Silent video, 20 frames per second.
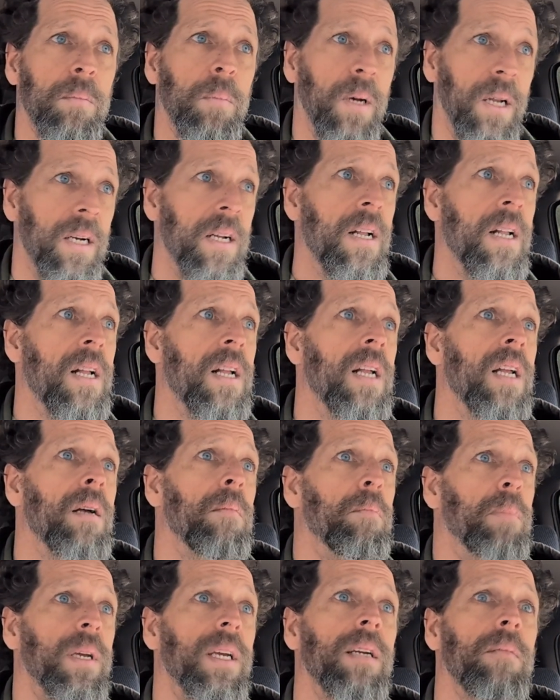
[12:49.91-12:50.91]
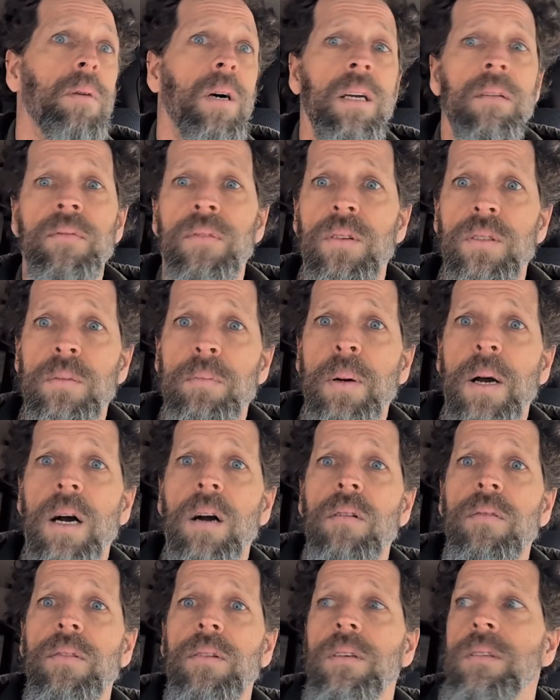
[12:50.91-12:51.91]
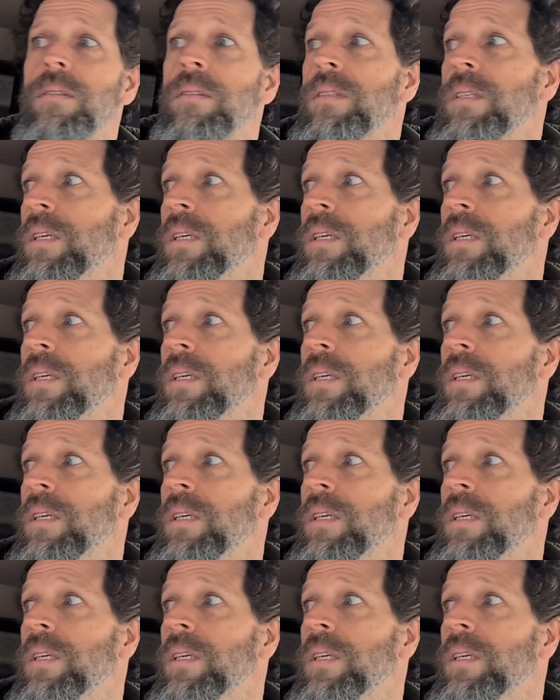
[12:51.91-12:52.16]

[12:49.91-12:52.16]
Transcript: but being mindful is powerful.